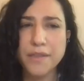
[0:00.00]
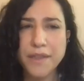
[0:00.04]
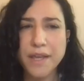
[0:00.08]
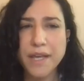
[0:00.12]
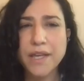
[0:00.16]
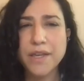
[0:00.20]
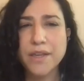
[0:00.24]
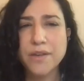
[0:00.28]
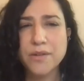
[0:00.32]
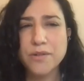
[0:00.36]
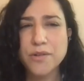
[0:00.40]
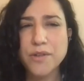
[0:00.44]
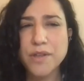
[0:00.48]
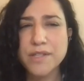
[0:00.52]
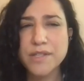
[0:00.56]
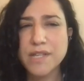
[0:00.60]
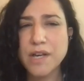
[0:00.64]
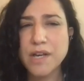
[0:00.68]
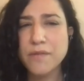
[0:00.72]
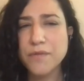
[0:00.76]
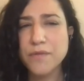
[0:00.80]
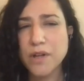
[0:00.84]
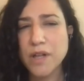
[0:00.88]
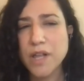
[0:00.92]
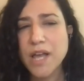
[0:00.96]
Thank you. No, that's
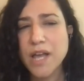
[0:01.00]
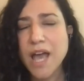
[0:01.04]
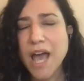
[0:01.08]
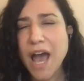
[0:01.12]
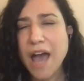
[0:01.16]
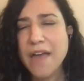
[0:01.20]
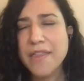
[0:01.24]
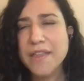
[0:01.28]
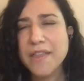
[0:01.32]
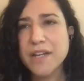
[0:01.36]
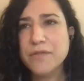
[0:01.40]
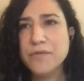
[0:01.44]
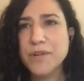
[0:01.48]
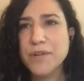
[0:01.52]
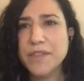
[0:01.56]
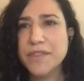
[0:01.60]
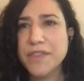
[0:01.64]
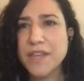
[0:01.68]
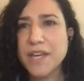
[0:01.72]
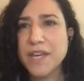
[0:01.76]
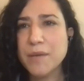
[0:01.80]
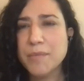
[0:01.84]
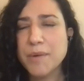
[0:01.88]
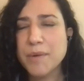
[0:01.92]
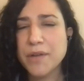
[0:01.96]
helpful. And then if we
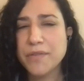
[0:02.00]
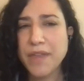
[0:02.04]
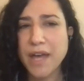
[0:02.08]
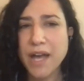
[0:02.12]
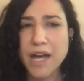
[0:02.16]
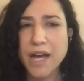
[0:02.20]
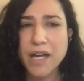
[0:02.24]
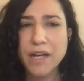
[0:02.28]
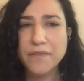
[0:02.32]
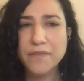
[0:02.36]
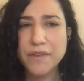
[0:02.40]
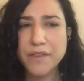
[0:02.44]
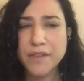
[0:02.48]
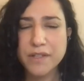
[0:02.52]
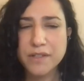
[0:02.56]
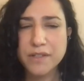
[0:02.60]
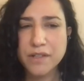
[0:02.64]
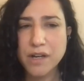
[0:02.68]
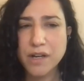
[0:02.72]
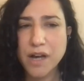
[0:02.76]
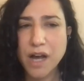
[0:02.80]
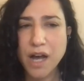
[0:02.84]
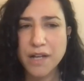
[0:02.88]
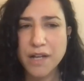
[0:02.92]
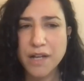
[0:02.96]
think about that kind of in the
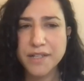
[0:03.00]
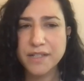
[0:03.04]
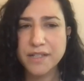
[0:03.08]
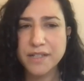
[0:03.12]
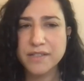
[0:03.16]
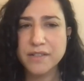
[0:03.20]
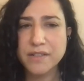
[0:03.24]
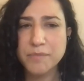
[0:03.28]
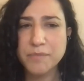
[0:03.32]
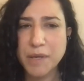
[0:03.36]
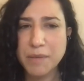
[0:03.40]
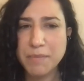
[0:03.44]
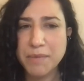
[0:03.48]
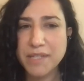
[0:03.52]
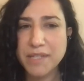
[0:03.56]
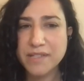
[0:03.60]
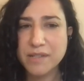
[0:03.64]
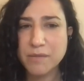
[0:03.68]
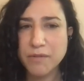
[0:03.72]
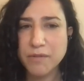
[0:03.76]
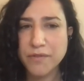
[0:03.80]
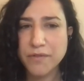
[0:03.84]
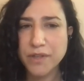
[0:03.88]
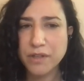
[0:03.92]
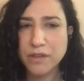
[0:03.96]
context of maybe
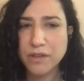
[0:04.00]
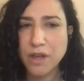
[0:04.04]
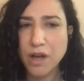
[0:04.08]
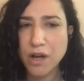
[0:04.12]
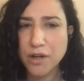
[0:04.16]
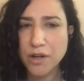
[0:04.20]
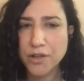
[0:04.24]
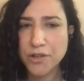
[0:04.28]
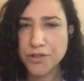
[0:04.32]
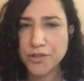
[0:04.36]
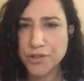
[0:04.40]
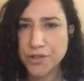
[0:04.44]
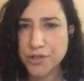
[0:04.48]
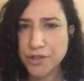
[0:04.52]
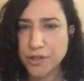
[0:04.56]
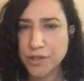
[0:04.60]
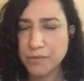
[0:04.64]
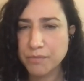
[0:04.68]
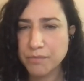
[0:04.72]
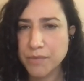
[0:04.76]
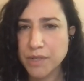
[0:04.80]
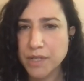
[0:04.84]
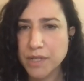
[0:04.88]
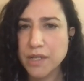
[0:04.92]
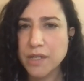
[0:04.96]
some of the longer
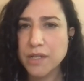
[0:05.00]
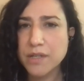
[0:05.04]
term